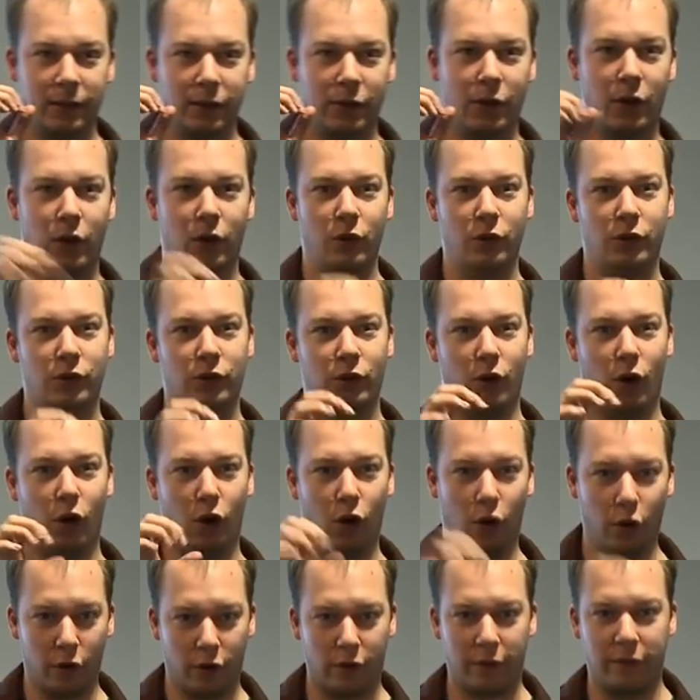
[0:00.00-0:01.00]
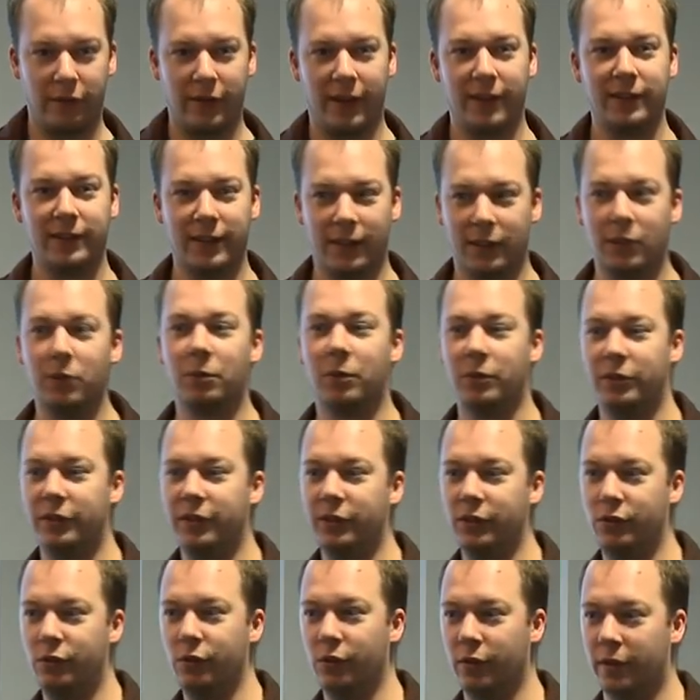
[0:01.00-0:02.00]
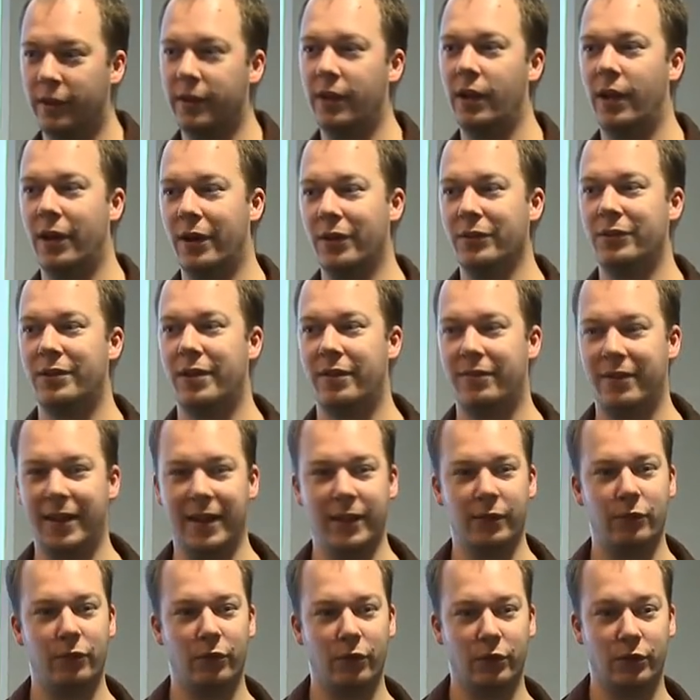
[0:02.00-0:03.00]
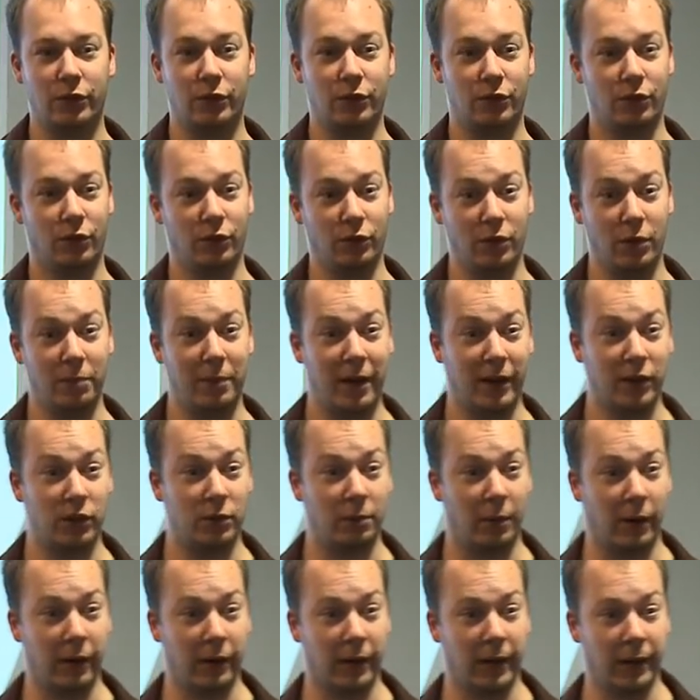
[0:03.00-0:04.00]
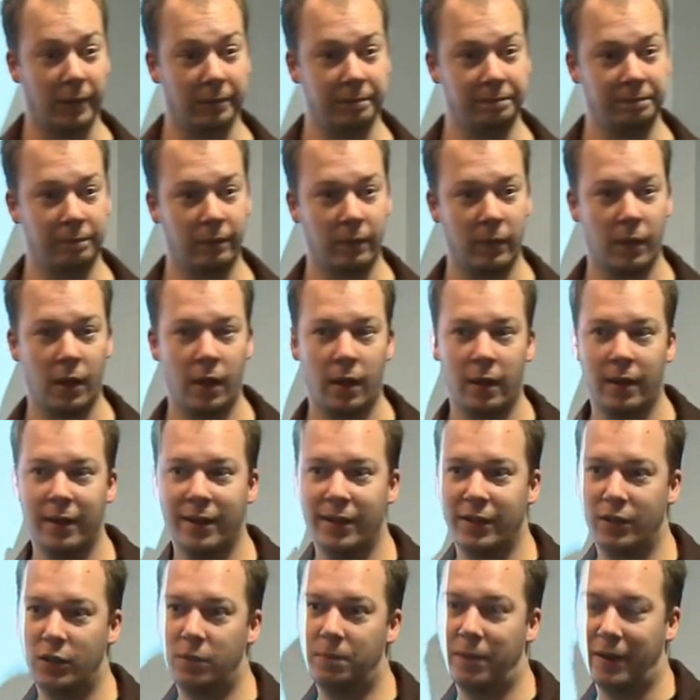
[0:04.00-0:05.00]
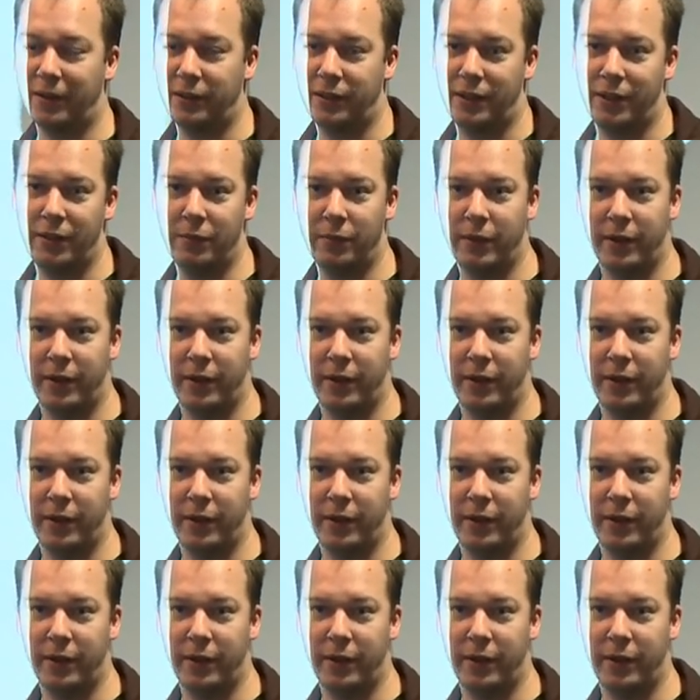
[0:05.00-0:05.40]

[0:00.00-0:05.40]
those other things that your machine is doing can also have influences on your benchmarking, especially